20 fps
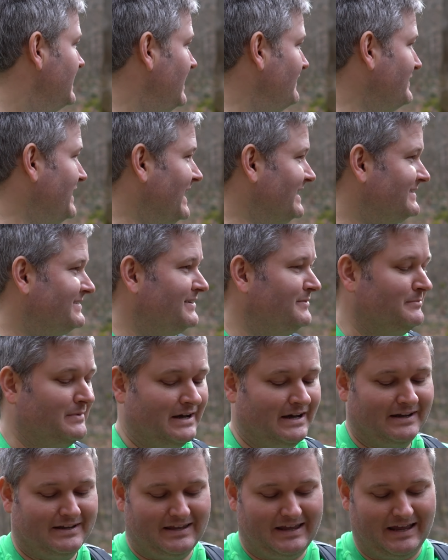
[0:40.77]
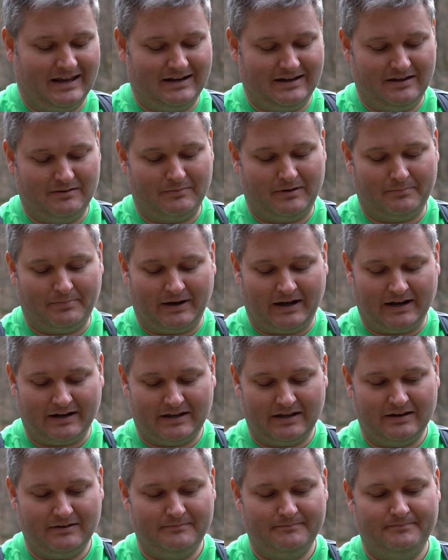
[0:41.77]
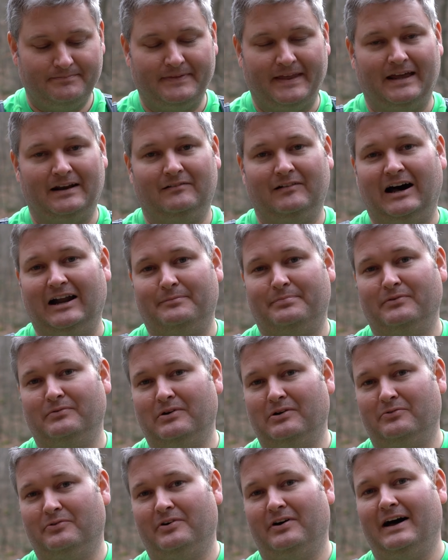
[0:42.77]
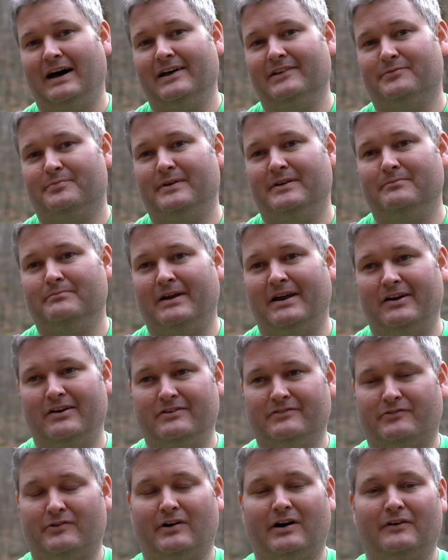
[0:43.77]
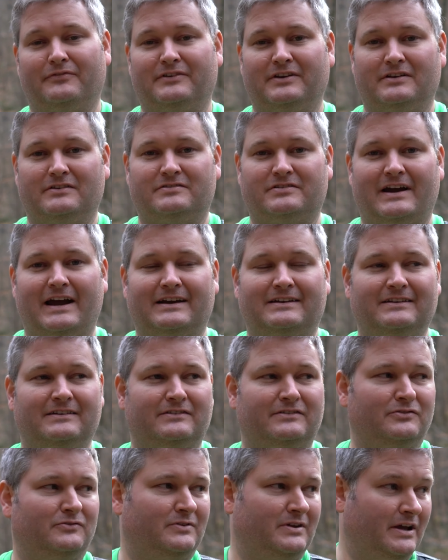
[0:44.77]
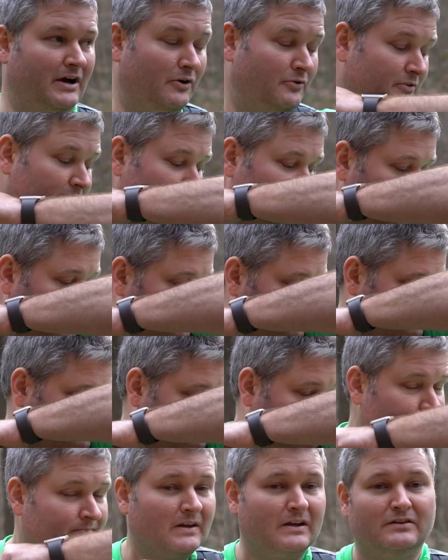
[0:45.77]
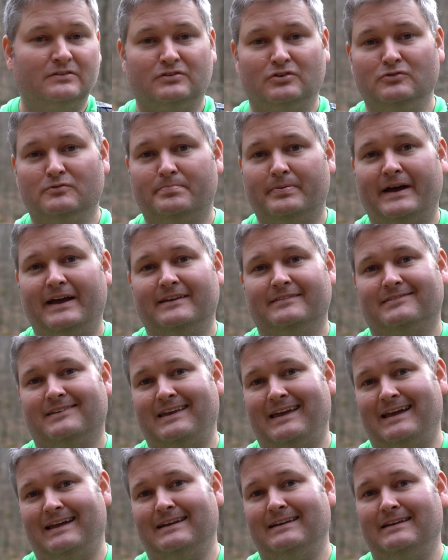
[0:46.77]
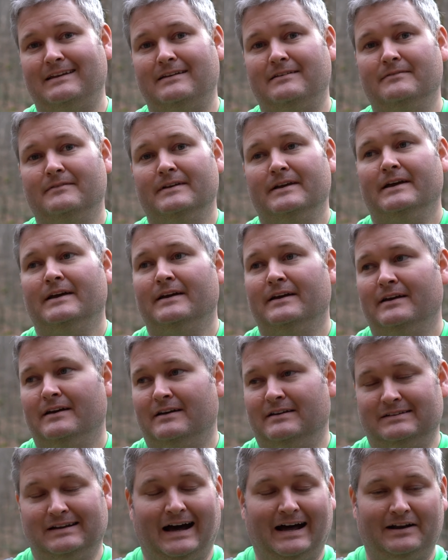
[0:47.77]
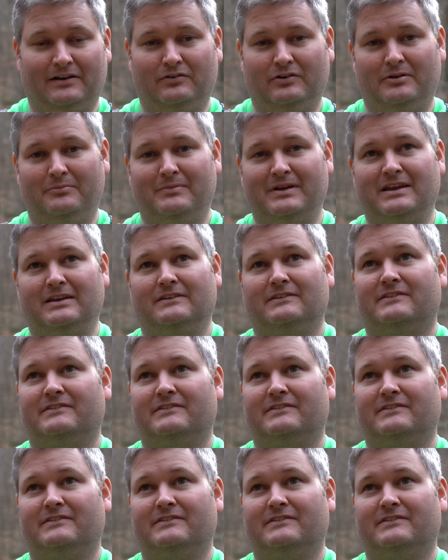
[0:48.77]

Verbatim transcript: I've got some uh, candy in my pocket and a lot of people don't realize, but bears are often attracted to deodorants, toothpaste, candy, and not only meat.